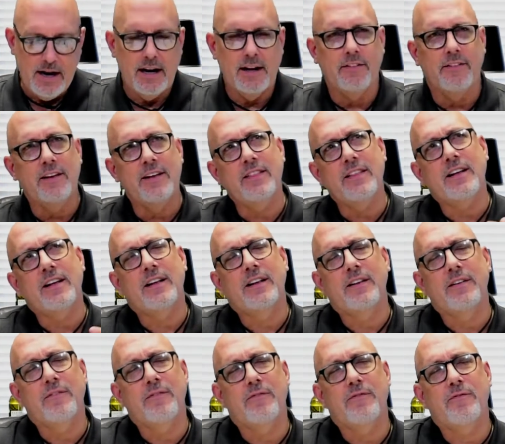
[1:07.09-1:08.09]
And
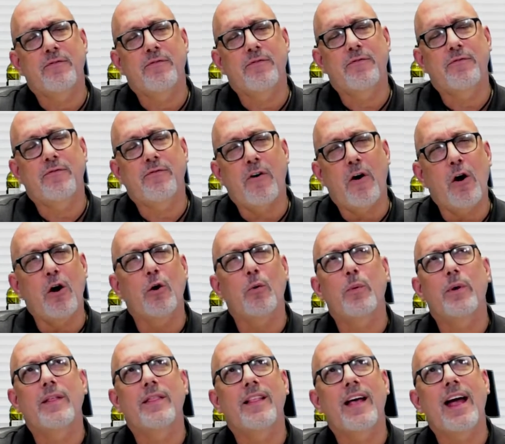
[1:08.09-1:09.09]
then
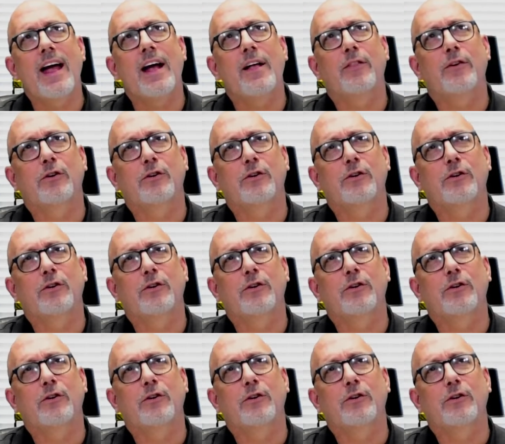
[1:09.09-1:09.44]
following that,